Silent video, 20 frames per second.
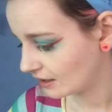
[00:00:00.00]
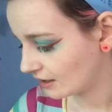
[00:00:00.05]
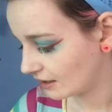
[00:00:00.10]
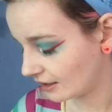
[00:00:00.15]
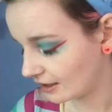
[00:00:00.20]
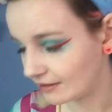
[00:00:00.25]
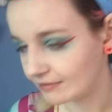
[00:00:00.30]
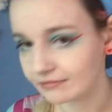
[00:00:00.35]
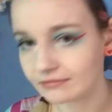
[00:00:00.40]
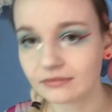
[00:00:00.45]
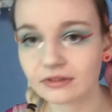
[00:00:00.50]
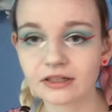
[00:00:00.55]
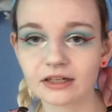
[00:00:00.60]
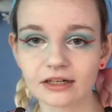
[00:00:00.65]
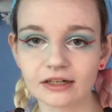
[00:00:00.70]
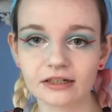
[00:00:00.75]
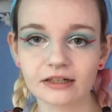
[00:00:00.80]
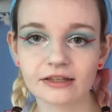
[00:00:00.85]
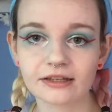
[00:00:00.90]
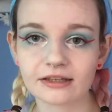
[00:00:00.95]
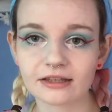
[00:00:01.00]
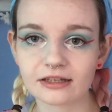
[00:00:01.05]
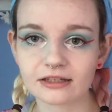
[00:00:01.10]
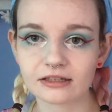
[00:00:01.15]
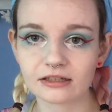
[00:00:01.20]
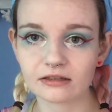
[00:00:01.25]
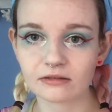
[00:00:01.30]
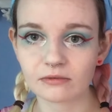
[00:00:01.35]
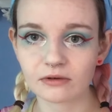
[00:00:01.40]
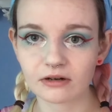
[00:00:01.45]
Yeah, I think
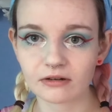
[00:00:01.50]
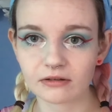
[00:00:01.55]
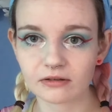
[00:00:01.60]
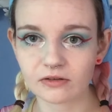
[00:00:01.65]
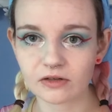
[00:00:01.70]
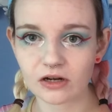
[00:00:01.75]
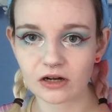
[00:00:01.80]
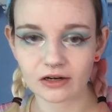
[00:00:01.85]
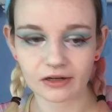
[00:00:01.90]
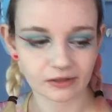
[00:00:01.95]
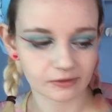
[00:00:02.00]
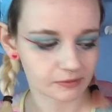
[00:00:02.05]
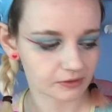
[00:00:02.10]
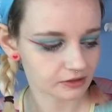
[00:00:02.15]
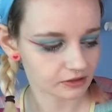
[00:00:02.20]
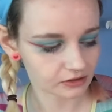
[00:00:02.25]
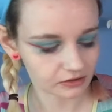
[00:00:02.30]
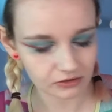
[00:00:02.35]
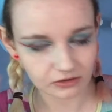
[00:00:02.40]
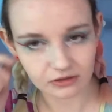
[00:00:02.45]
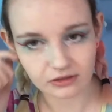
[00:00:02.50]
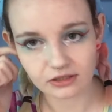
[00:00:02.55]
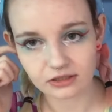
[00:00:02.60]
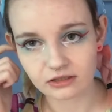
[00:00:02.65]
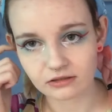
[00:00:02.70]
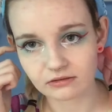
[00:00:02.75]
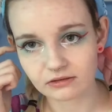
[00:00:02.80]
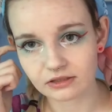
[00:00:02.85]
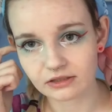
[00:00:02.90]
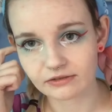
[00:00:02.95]
this is one of the darkest ones I got, and
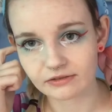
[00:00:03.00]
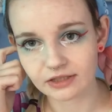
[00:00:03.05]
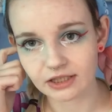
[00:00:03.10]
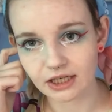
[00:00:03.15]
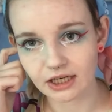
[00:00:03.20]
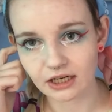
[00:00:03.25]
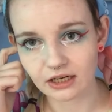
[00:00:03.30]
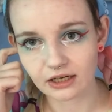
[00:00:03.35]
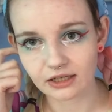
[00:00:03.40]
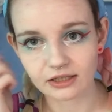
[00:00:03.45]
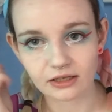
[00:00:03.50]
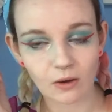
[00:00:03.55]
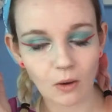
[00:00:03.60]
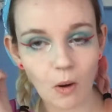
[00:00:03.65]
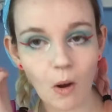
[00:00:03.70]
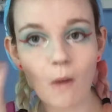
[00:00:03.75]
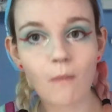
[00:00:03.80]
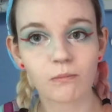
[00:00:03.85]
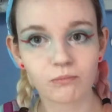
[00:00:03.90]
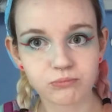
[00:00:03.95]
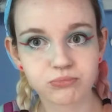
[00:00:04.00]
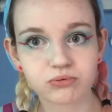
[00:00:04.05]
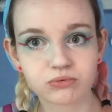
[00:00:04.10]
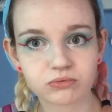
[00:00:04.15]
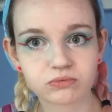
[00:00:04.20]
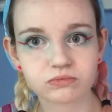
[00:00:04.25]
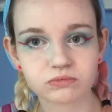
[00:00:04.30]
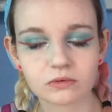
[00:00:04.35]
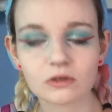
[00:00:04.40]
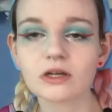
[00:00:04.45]
I want a really like,
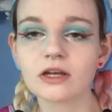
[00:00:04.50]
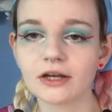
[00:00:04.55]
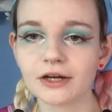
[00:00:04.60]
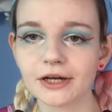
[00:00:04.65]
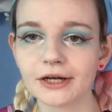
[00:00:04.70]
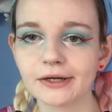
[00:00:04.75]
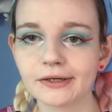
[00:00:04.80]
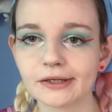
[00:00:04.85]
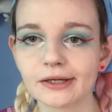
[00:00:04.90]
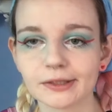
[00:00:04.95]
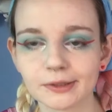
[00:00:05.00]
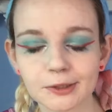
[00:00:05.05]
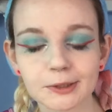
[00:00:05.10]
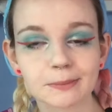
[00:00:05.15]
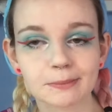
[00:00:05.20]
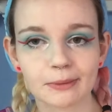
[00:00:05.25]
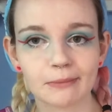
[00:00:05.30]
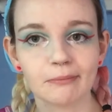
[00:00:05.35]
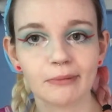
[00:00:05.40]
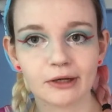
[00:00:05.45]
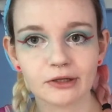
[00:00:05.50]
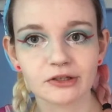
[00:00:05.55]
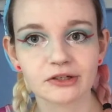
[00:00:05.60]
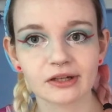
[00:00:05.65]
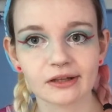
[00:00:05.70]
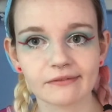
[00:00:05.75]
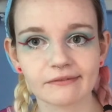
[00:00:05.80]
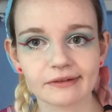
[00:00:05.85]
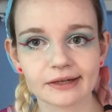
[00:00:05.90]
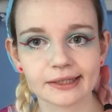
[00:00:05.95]
you know, like just been punched
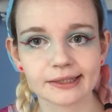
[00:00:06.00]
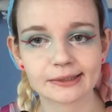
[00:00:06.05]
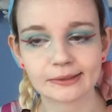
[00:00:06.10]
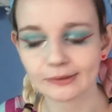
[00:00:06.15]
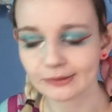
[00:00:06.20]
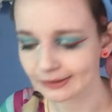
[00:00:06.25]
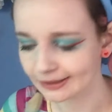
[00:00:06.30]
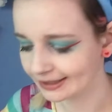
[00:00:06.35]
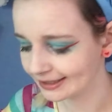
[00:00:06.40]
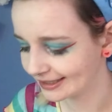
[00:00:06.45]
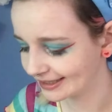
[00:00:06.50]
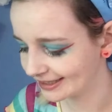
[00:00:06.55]
in the face look.